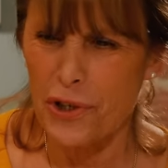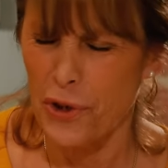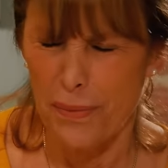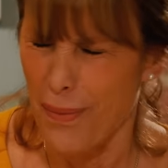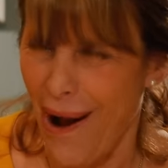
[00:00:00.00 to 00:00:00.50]
your
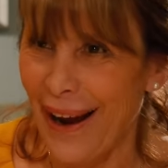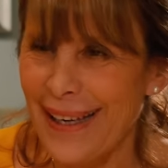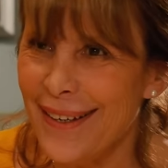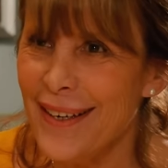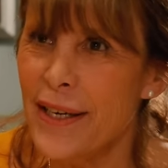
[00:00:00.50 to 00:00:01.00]

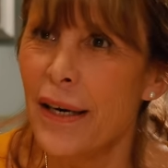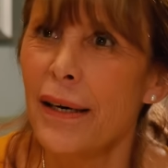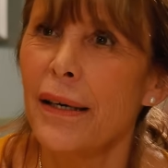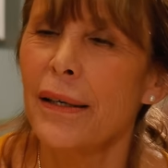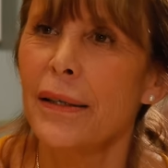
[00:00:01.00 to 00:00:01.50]
mind?
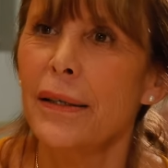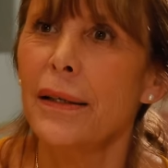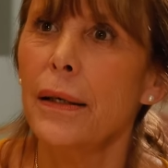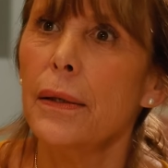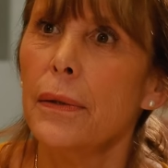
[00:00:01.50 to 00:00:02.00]

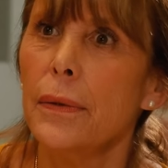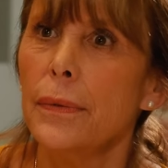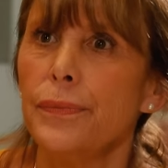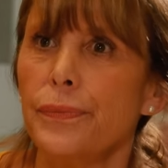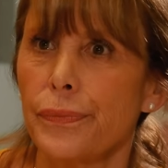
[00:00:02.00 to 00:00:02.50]
I
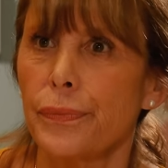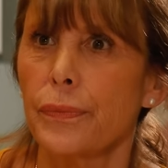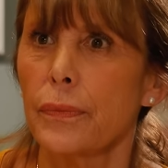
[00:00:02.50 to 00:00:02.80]
reject your